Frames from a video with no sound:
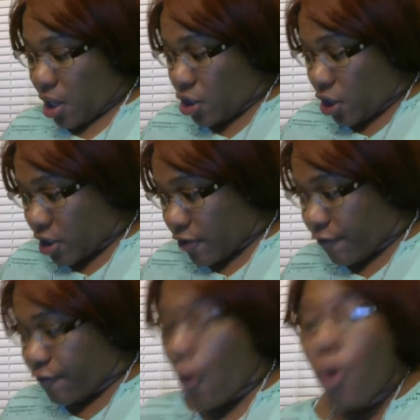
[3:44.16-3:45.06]
you're going to
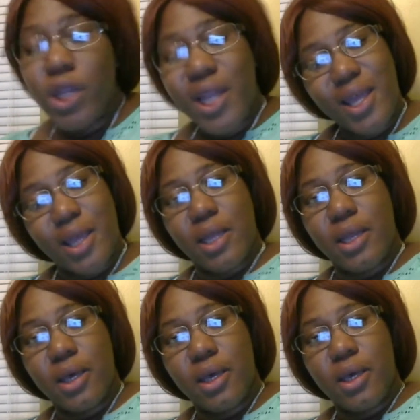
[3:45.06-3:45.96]
fall
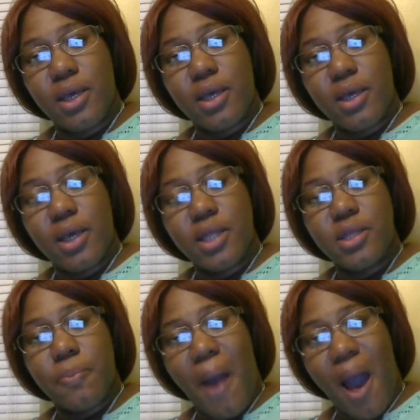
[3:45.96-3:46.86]
in
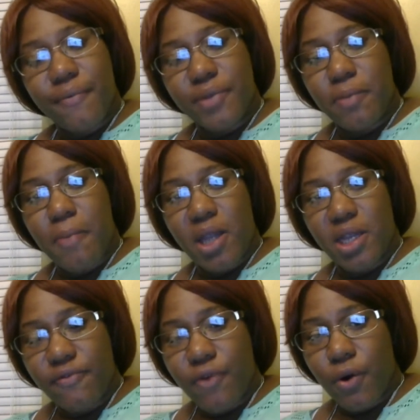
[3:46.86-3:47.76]
to poverty by
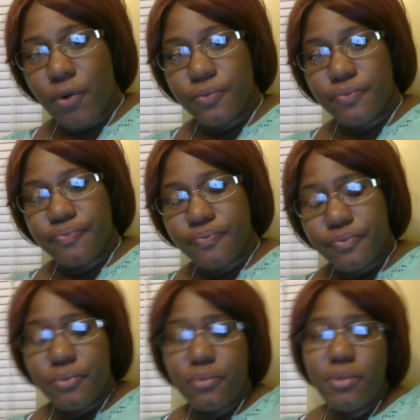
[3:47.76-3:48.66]
default.
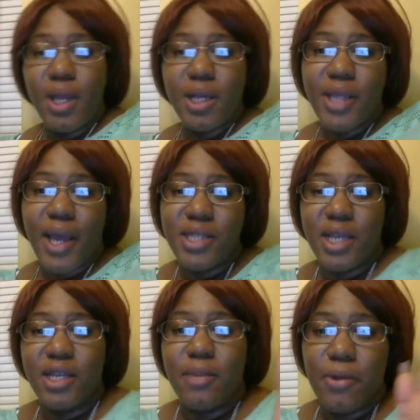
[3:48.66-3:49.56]
Because, like I
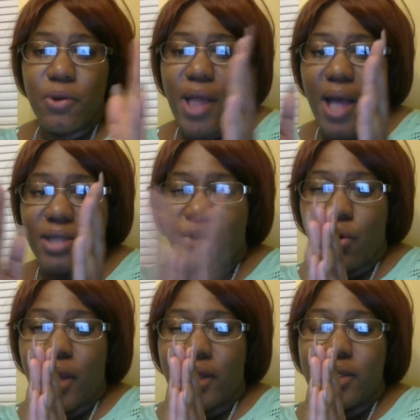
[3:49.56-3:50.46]
said, the middle class is
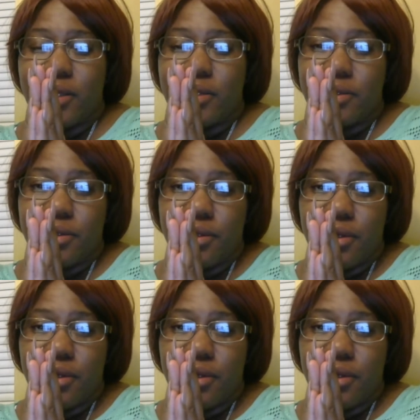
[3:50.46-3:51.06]
going like this.